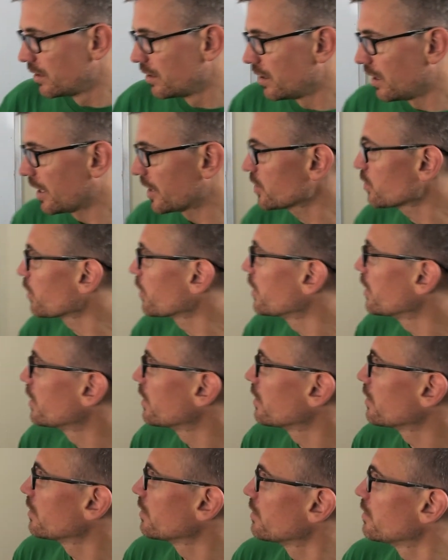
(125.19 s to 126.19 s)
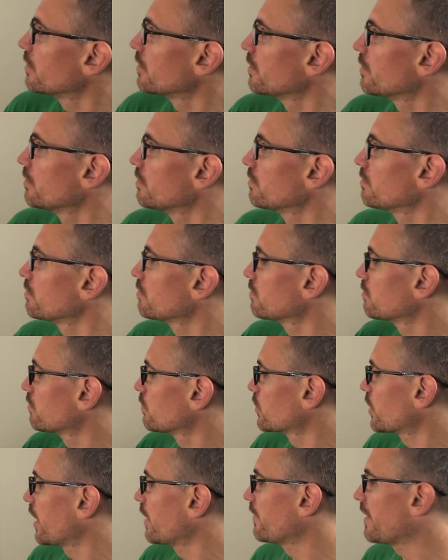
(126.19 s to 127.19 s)
I just want to
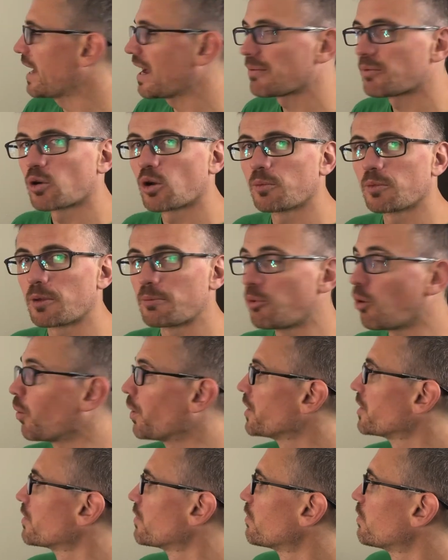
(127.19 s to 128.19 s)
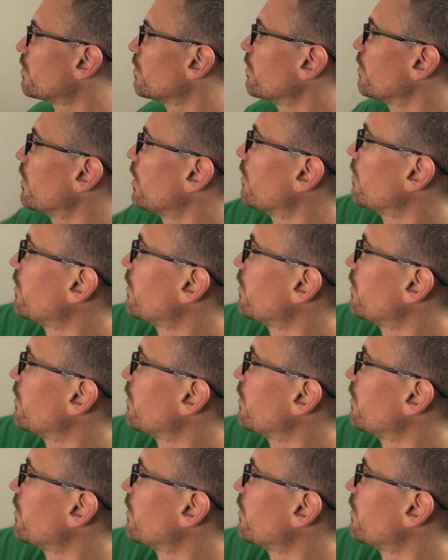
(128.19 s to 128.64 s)
kind of hammer home the point of